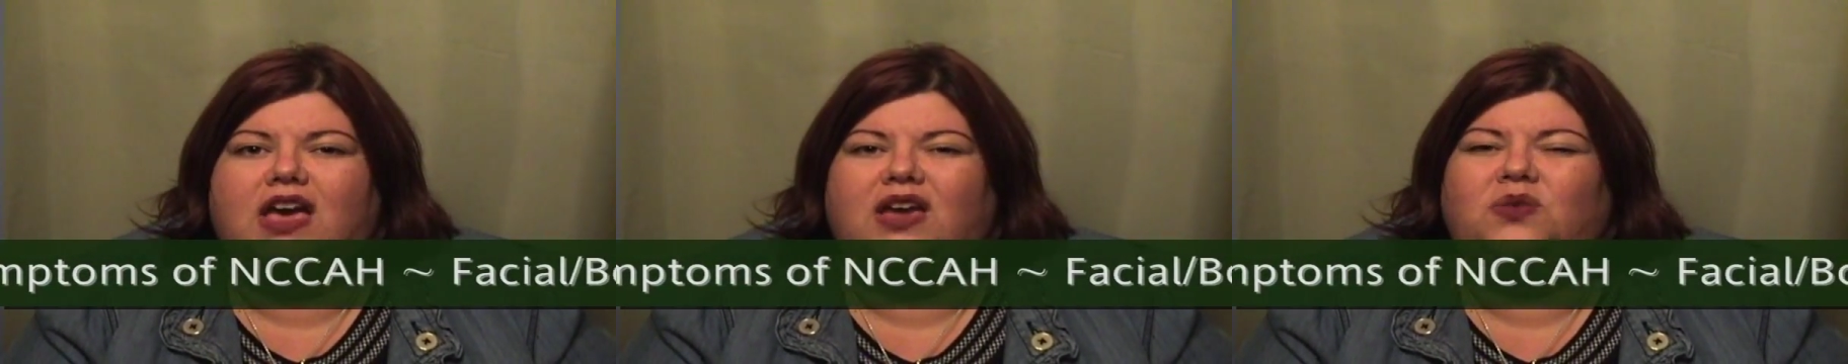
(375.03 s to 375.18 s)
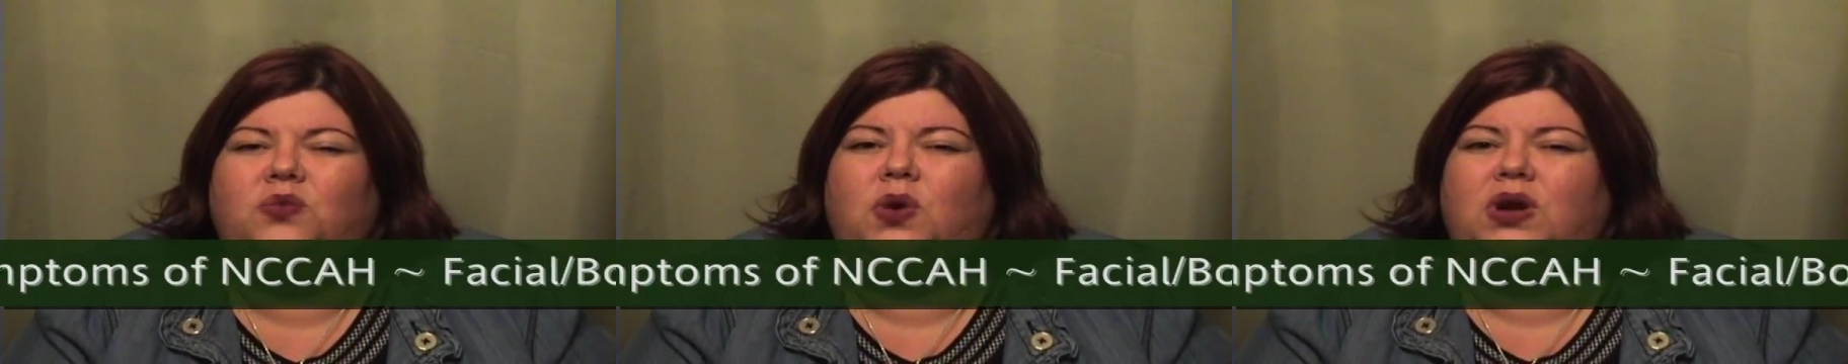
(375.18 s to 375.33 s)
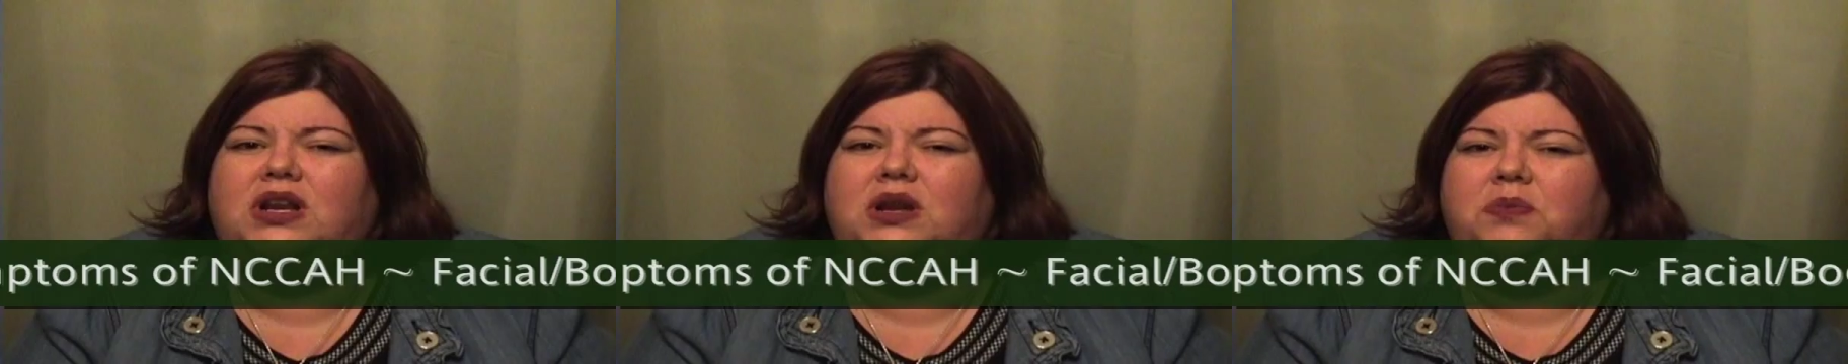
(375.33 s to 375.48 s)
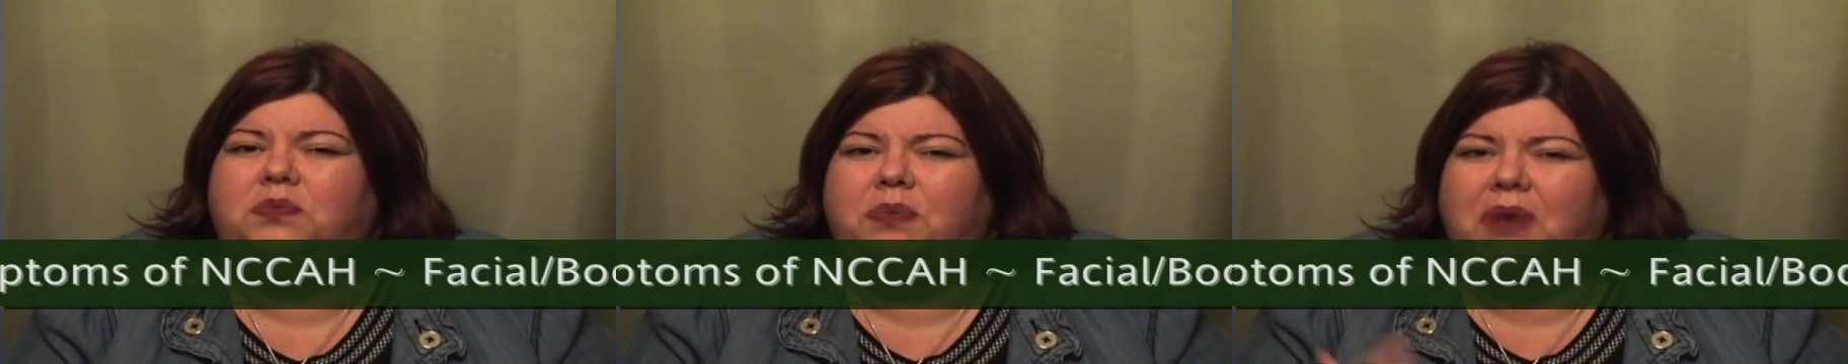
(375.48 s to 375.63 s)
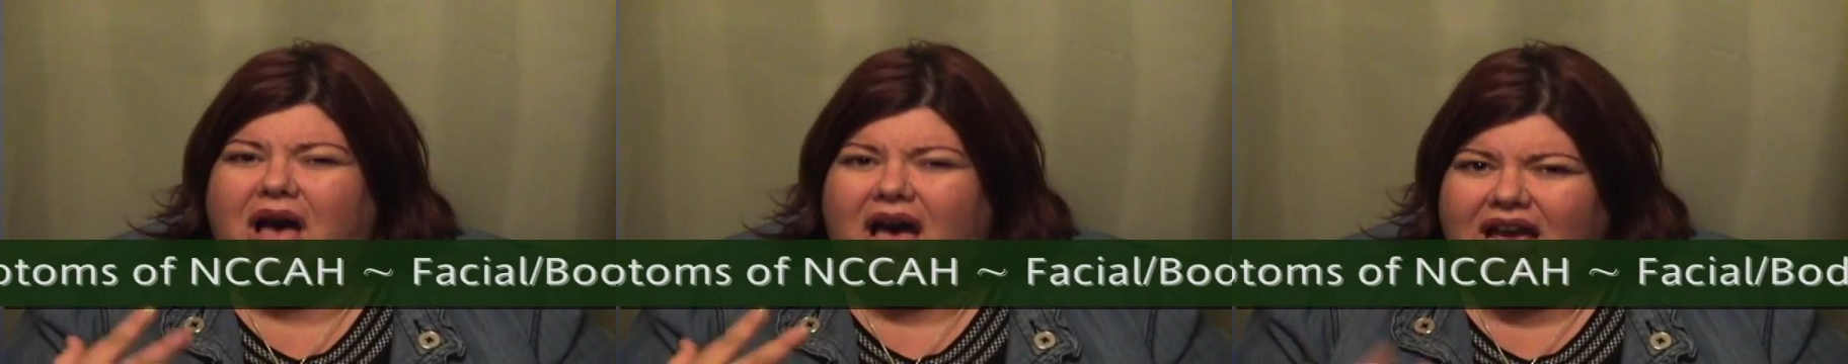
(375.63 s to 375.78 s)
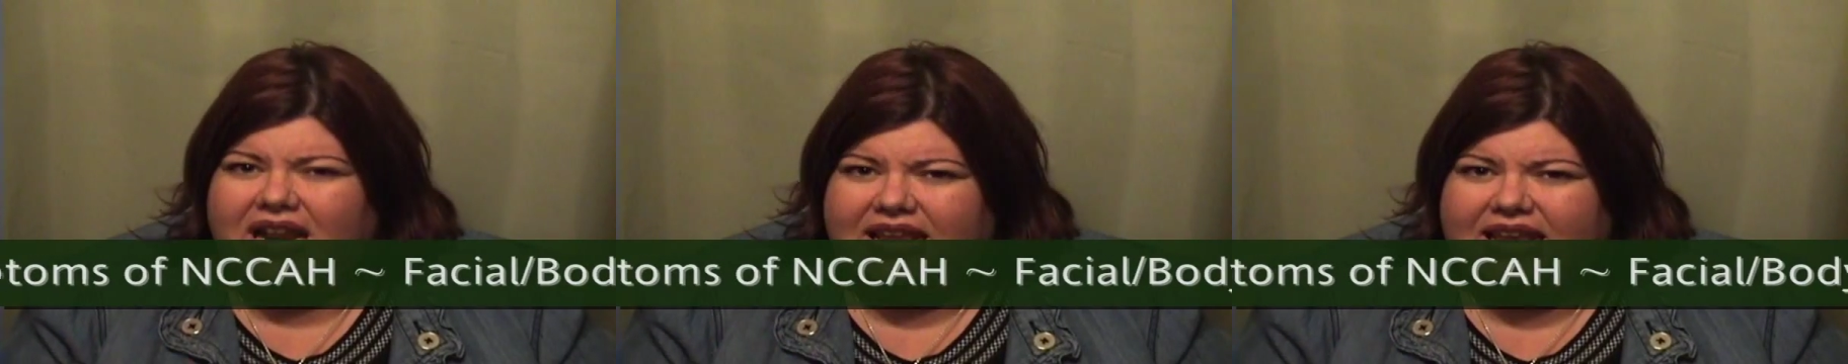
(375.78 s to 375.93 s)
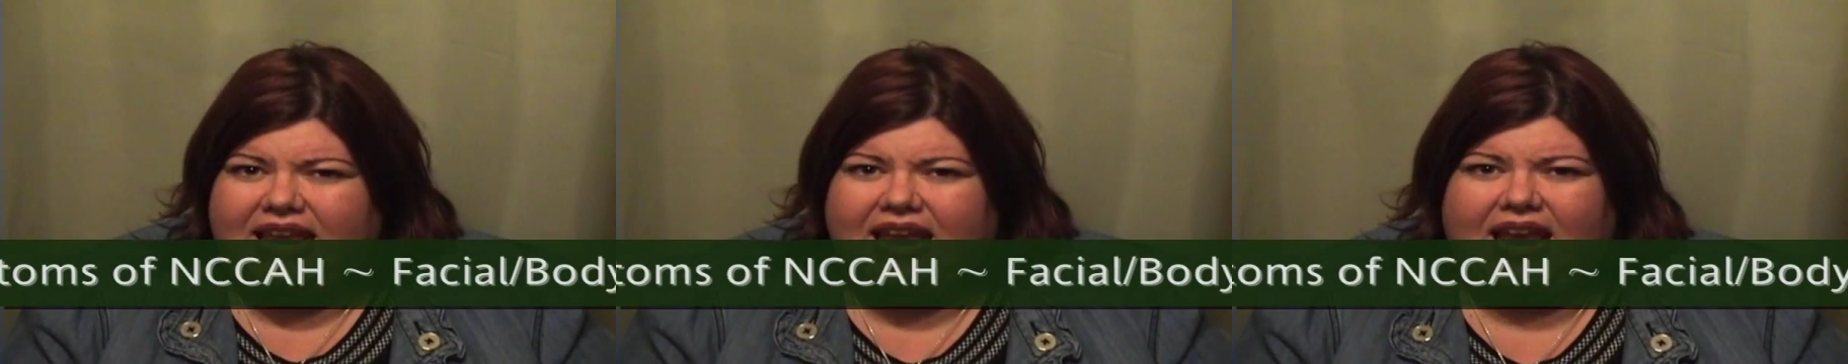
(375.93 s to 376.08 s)
unwanted
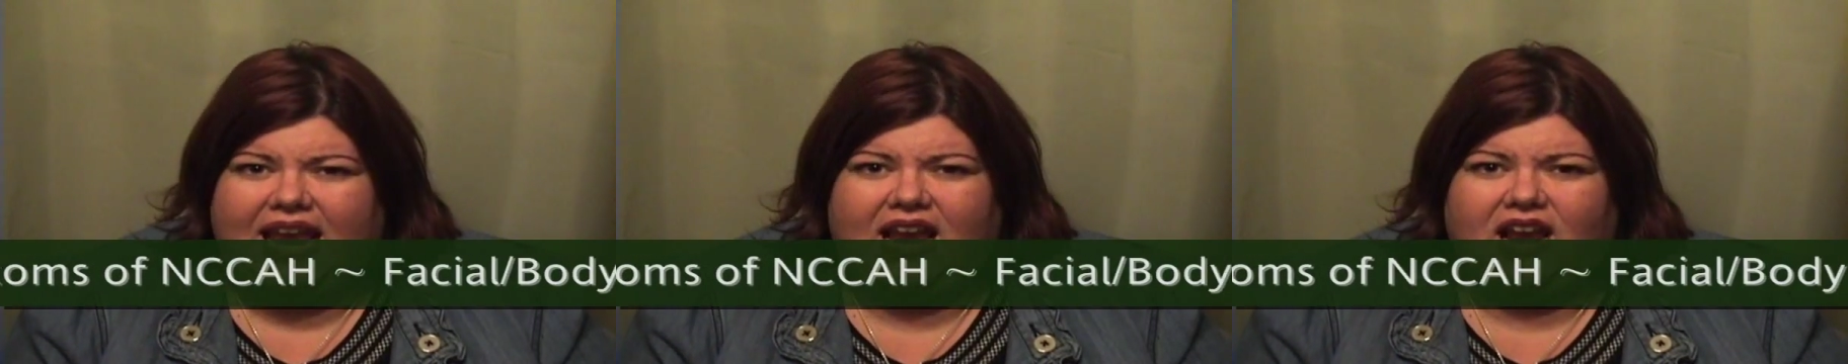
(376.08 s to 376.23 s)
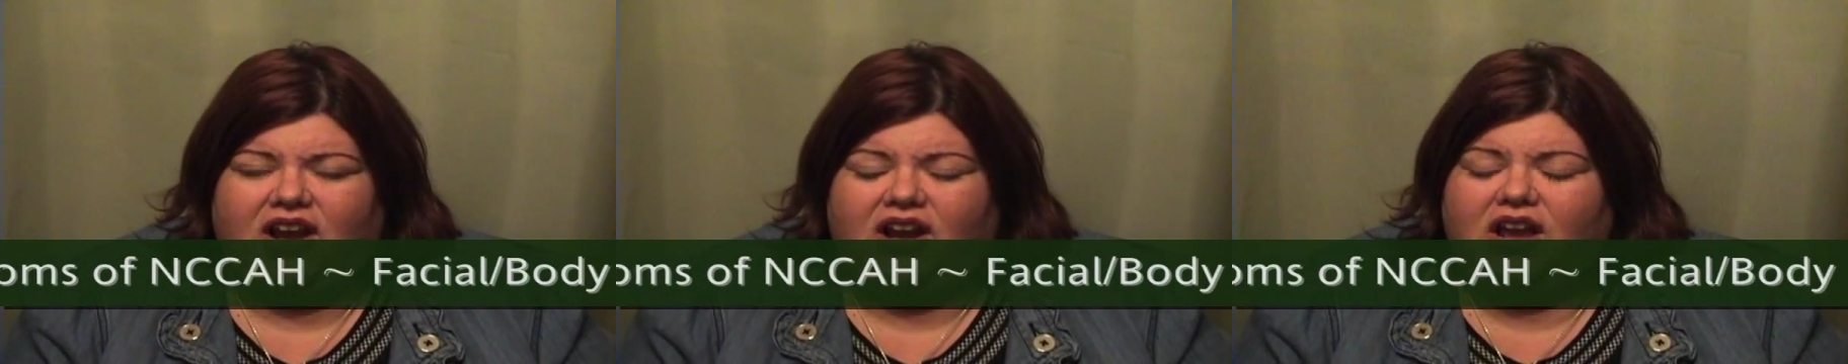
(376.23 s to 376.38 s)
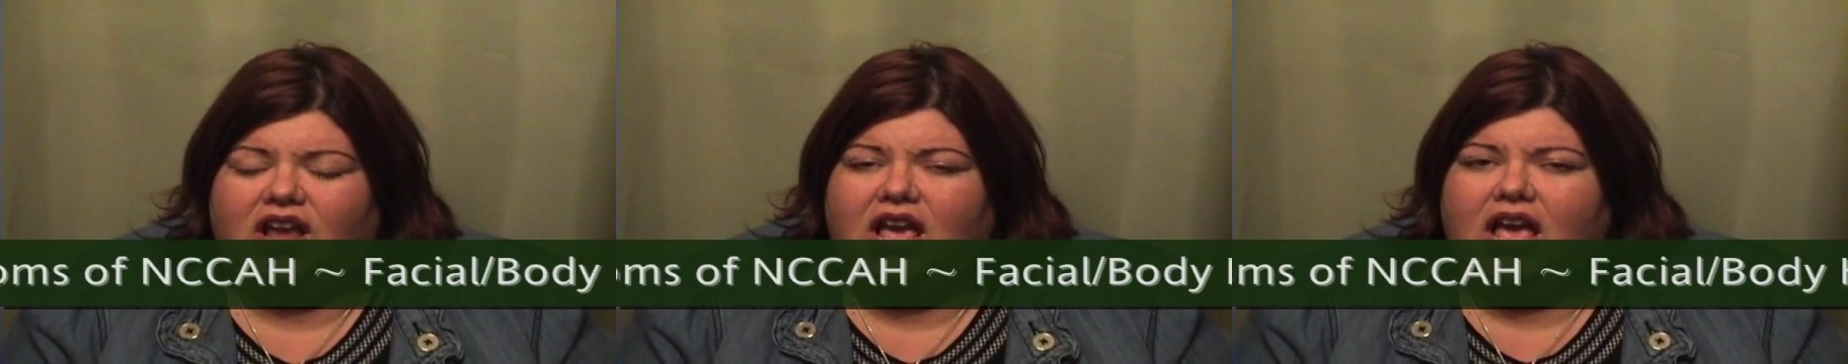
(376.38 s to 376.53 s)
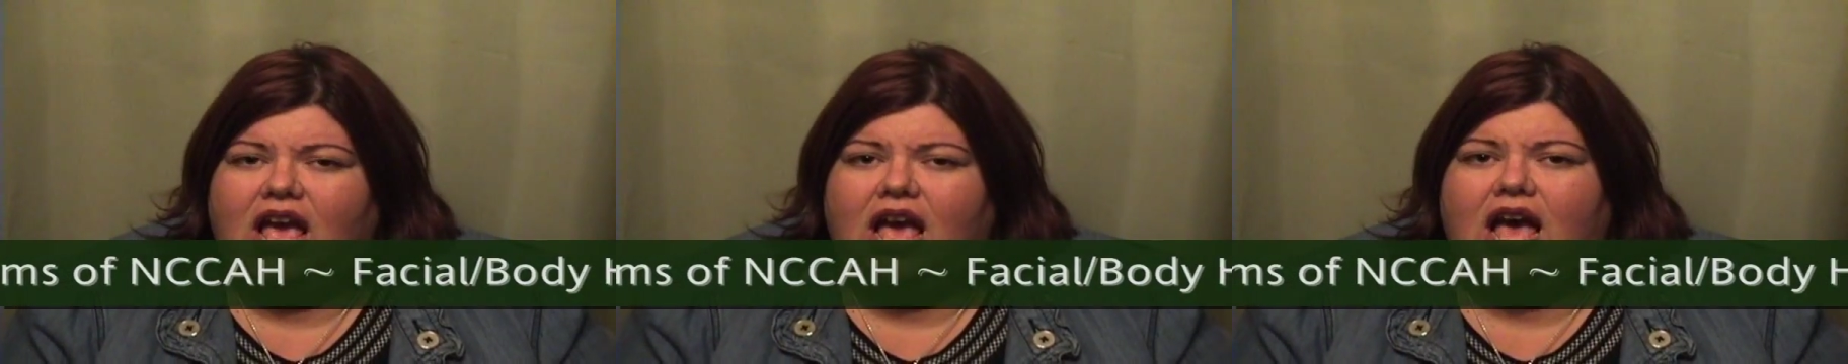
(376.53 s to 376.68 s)
body hair,